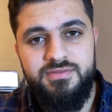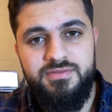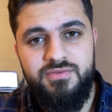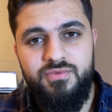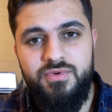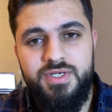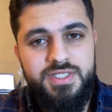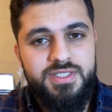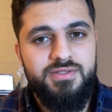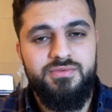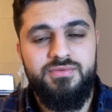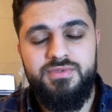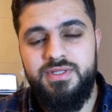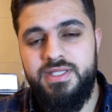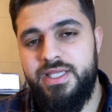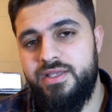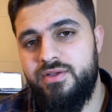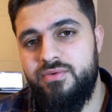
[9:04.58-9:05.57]

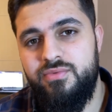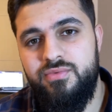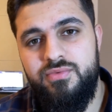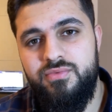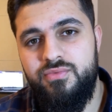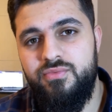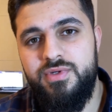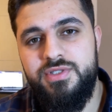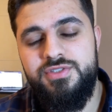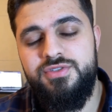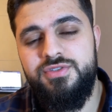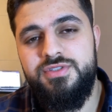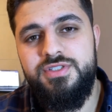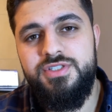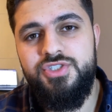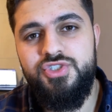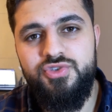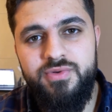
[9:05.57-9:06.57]
What's your
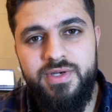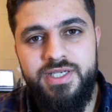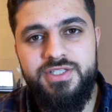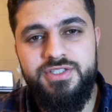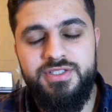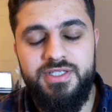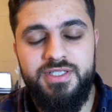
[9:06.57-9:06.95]
situation?"